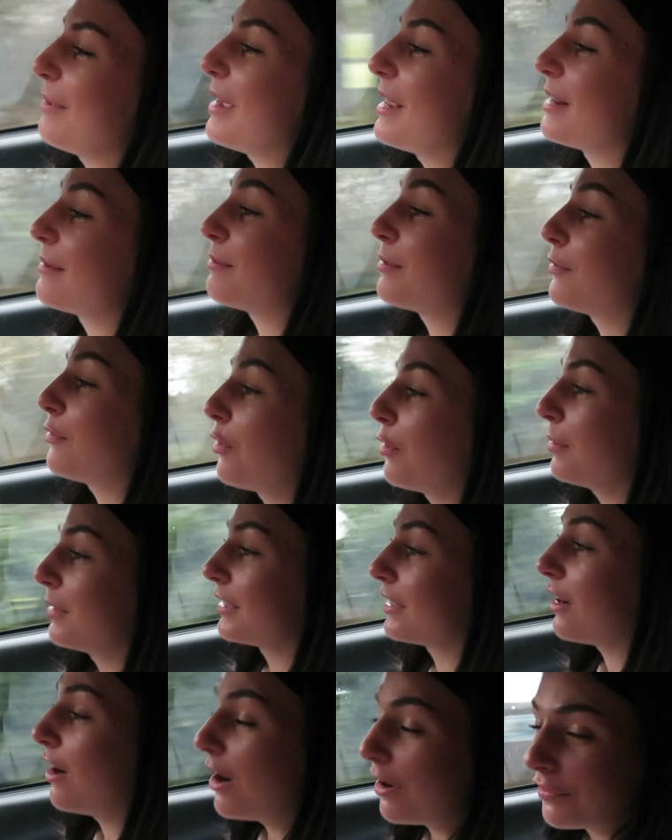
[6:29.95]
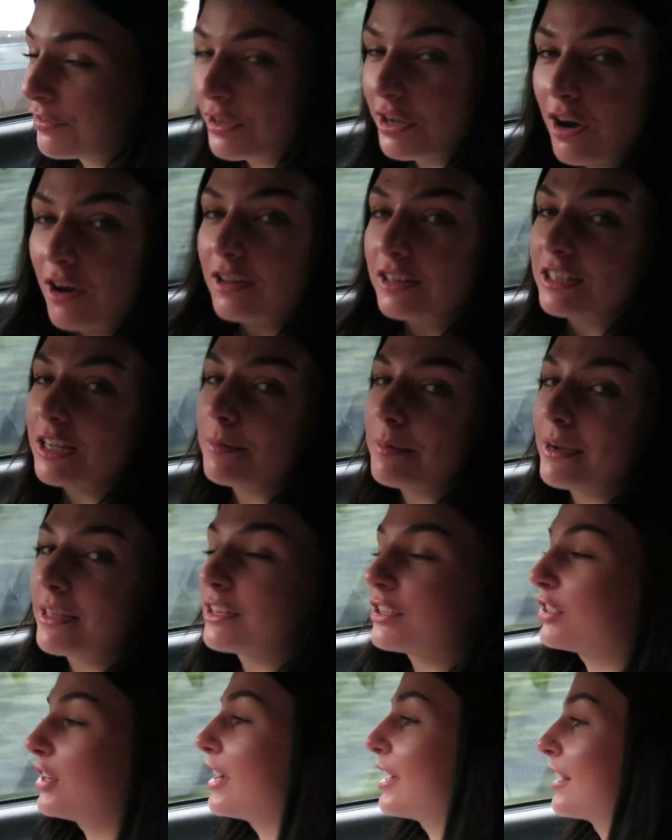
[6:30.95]
being a performance car, if you can't tell by
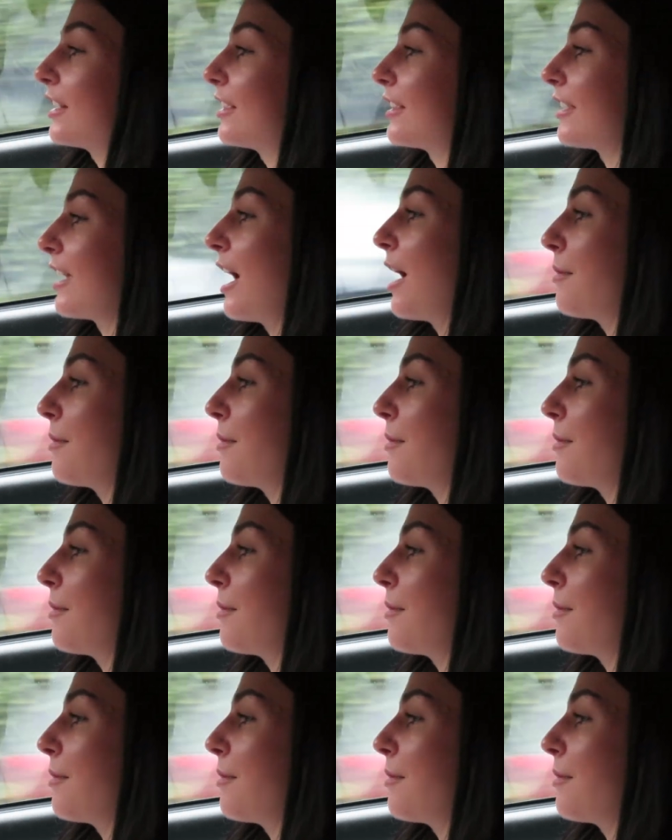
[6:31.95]
the shaking of the